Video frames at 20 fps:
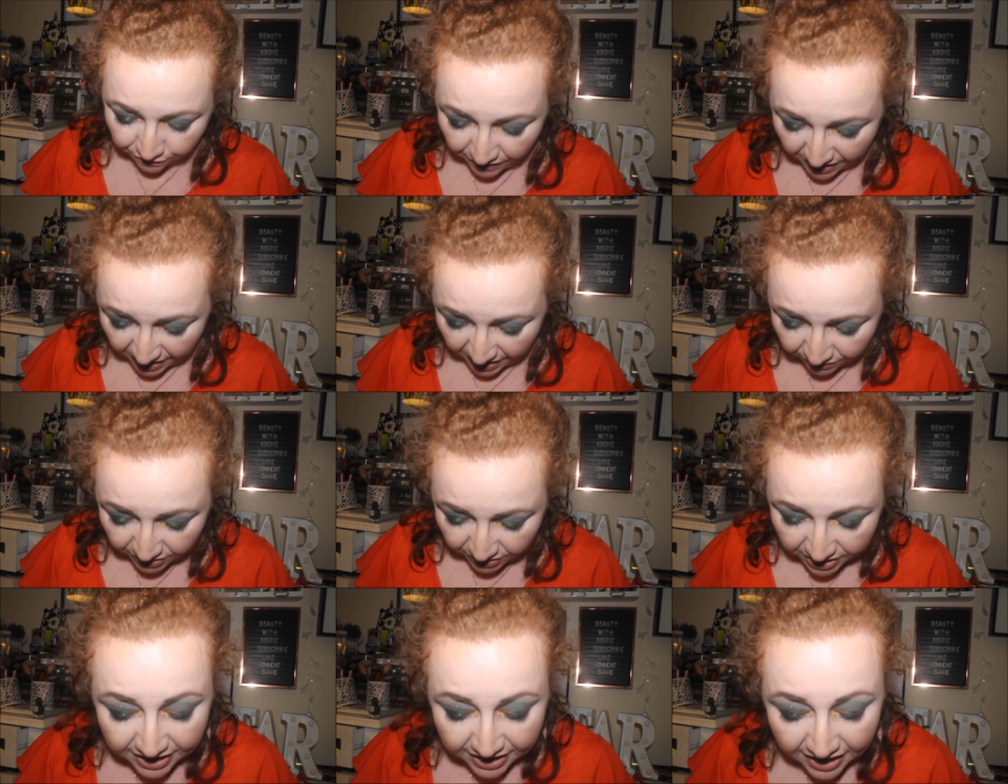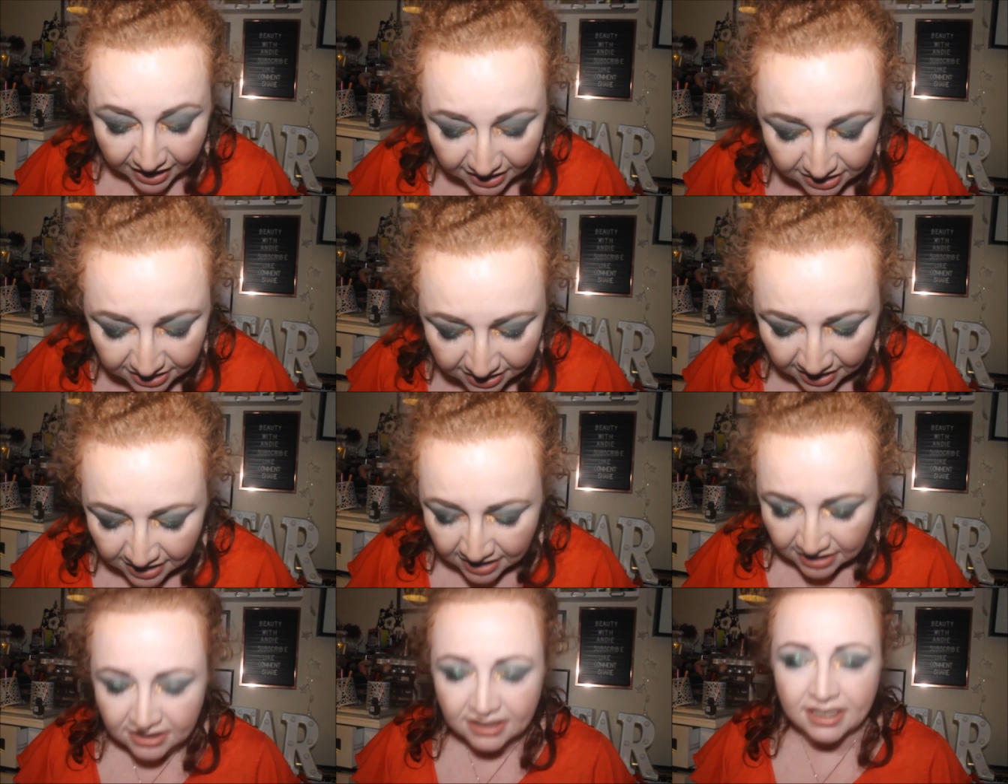five, yes
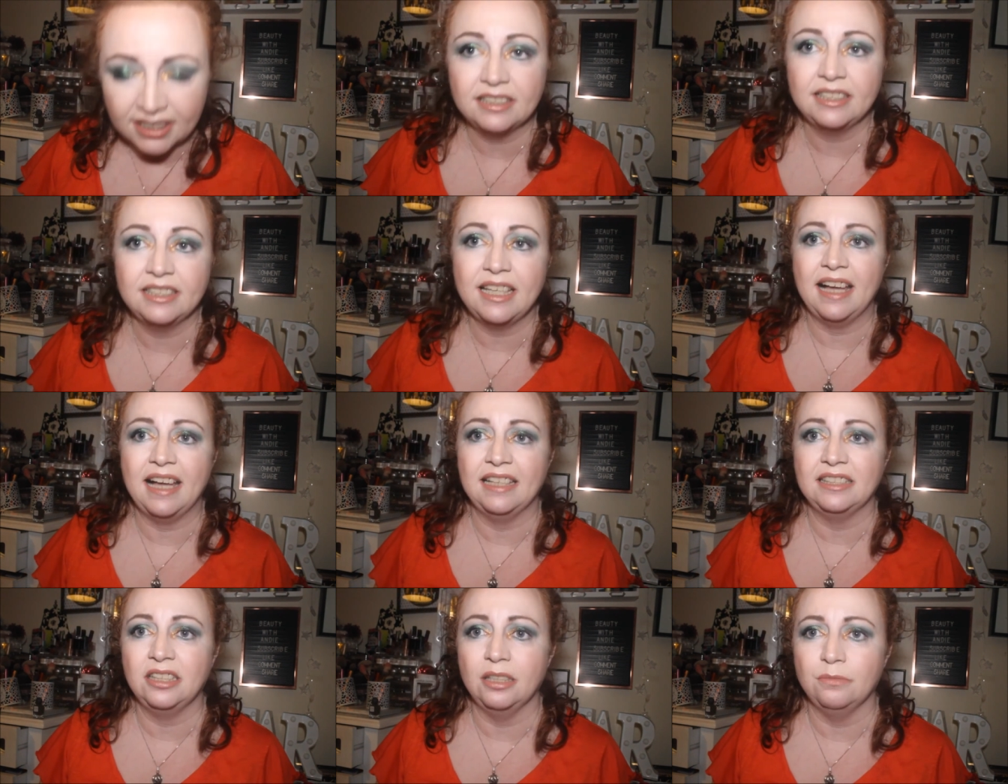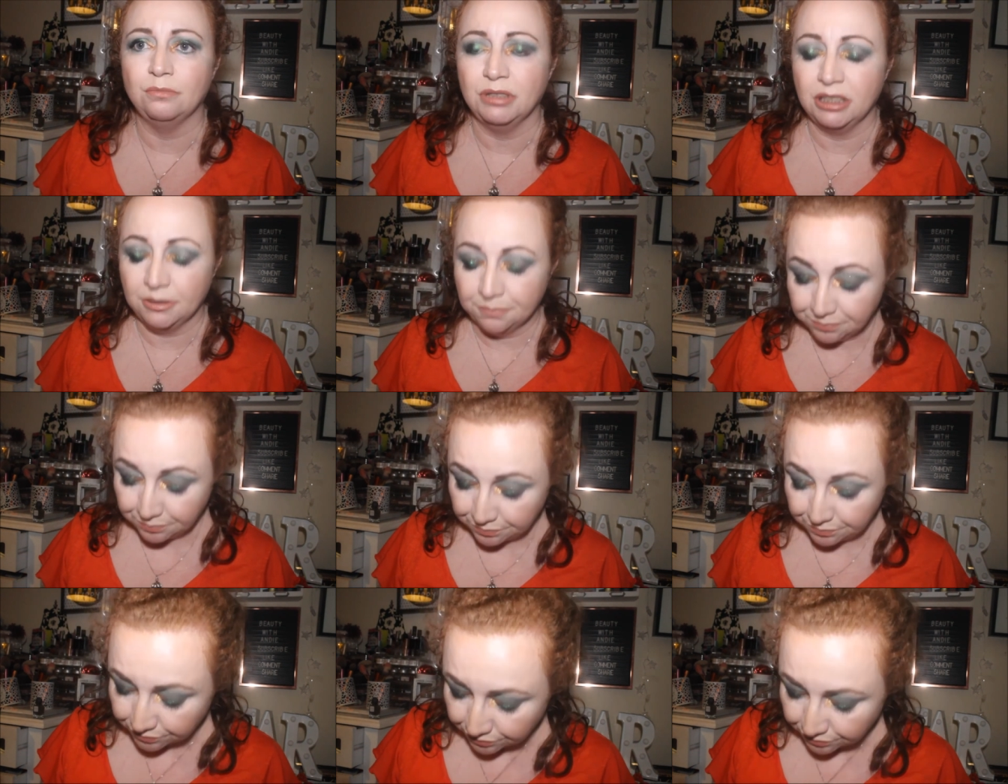six items